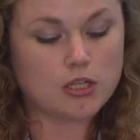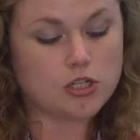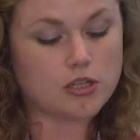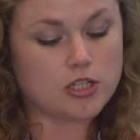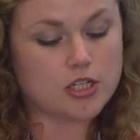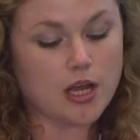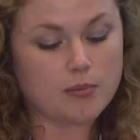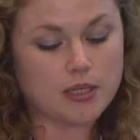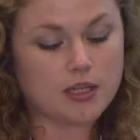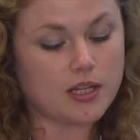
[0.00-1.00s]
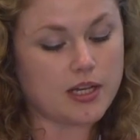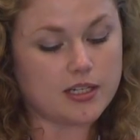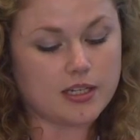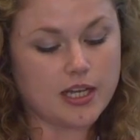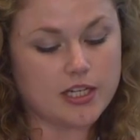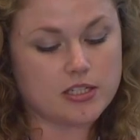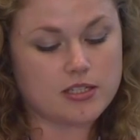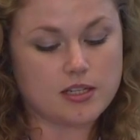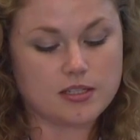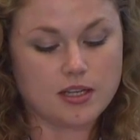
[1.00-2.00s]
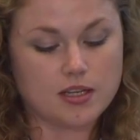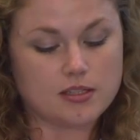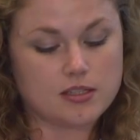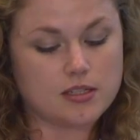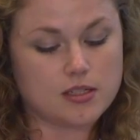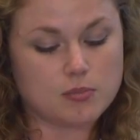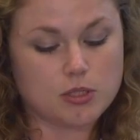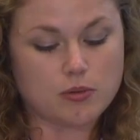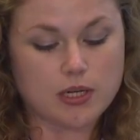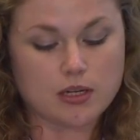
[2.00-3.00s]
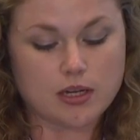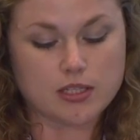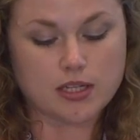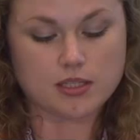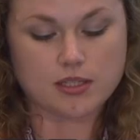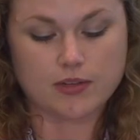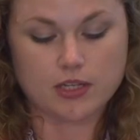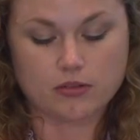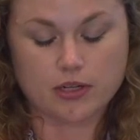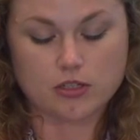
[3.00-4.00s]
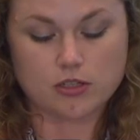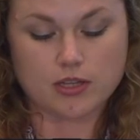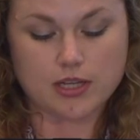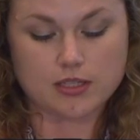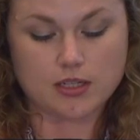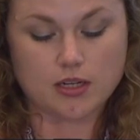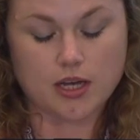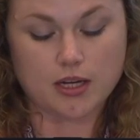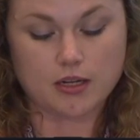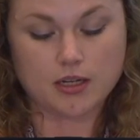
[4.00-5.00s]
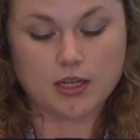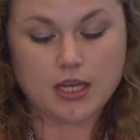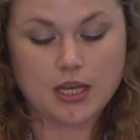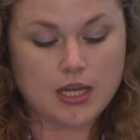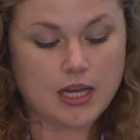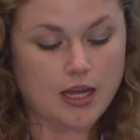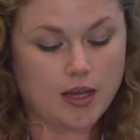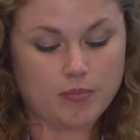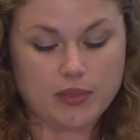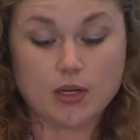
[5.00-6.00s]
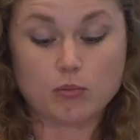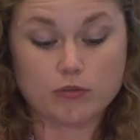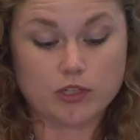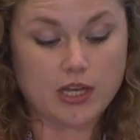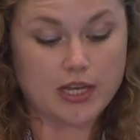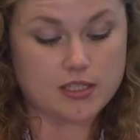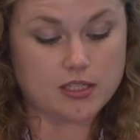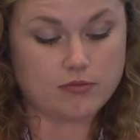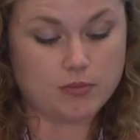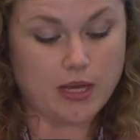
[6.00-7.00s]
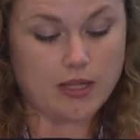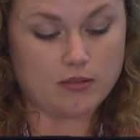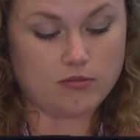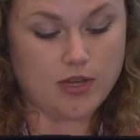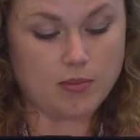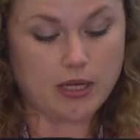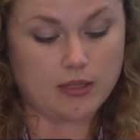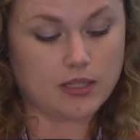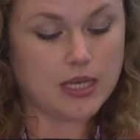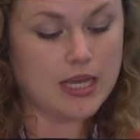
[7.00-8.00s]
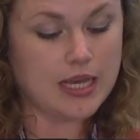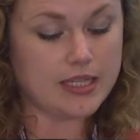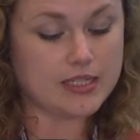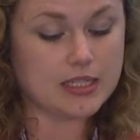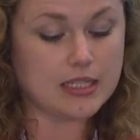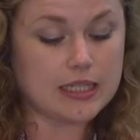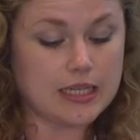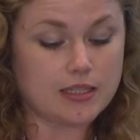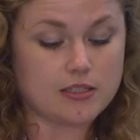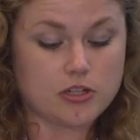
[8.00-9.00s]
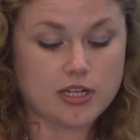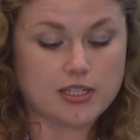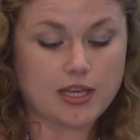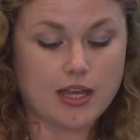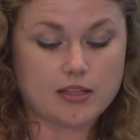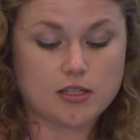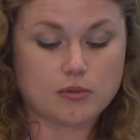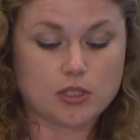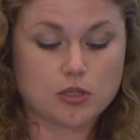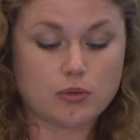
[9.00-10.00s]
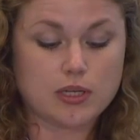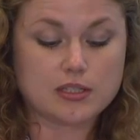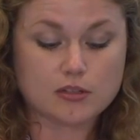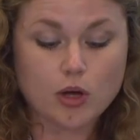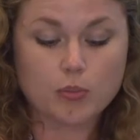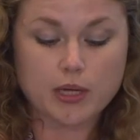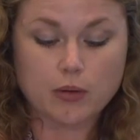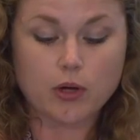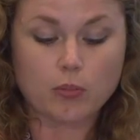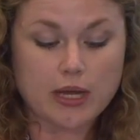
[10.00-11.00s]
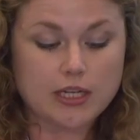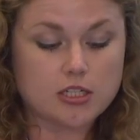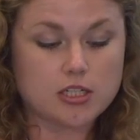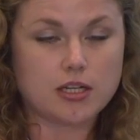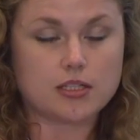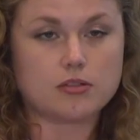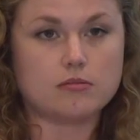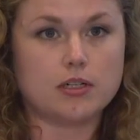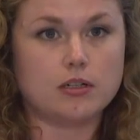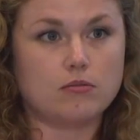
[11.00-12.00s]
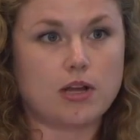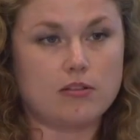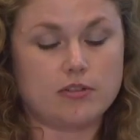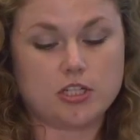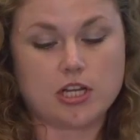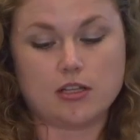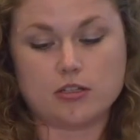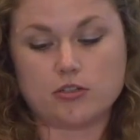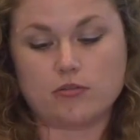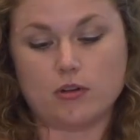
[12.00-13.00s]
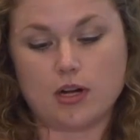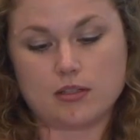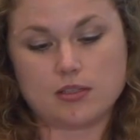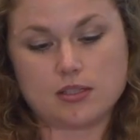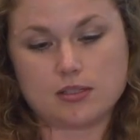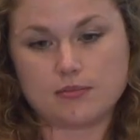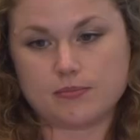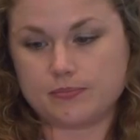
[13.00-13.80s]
show the sharp incline in HCC incidence between 1973 and 2009, the number of new cases for male and female. And this clearly illustrates a cancer which is not being well managed and is a real relevant challenge for us.